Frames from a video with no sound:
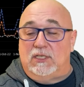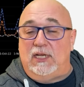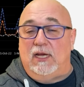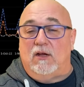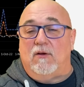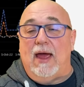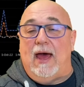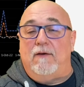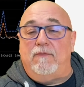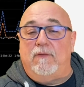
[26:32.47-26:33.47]
see a
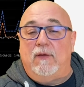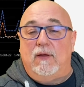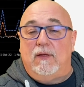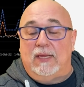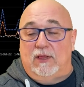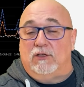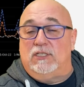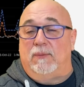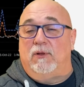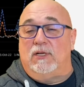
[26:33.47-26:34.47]
graph that
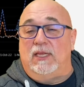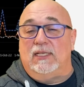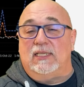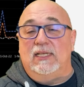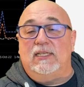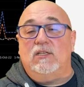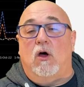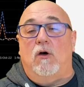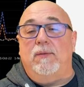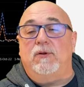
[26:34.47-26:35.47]
looks similar to this. And this is
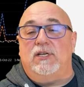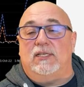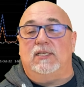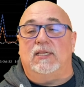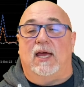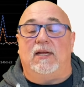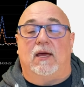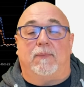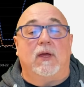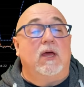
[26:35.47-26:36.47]
all the projections lined
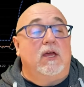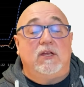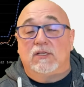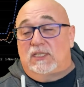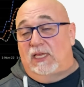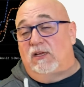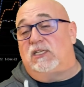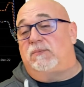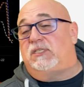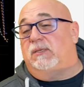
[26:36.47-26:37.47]
up. You'll see
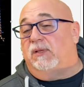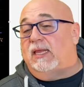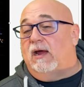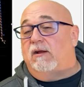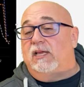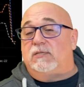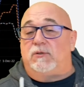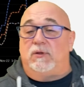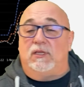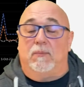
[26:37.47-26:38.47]
there's some similarities
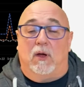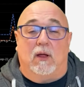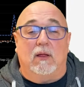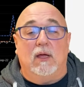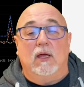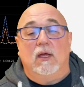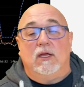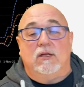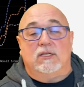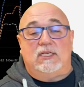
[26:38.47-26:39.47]
between them all.
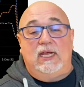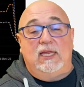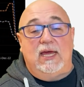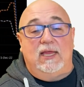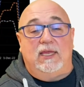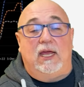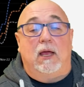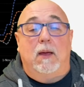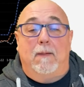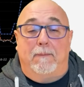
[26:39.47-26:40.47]
You'll see that
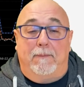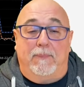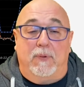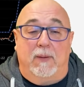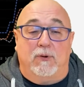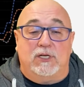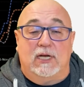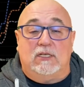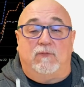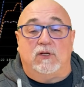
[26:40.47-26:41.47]
the
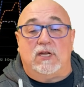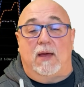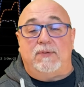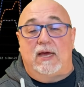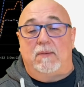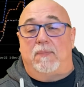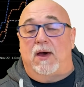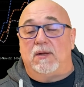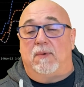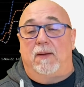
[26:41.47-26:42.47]
projection for top down and
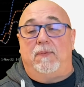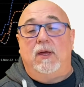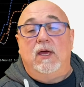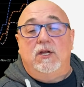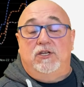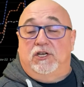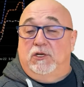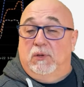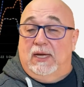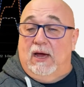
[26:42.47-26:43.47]
bottom up took
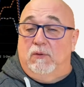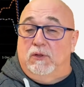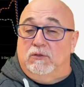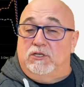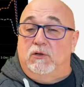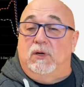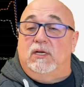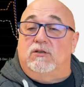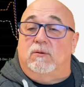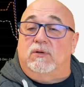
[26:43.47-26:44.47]
into account those two
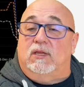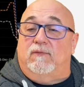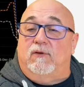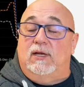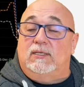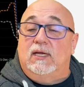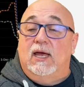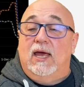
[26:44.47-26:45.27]
interim deliveries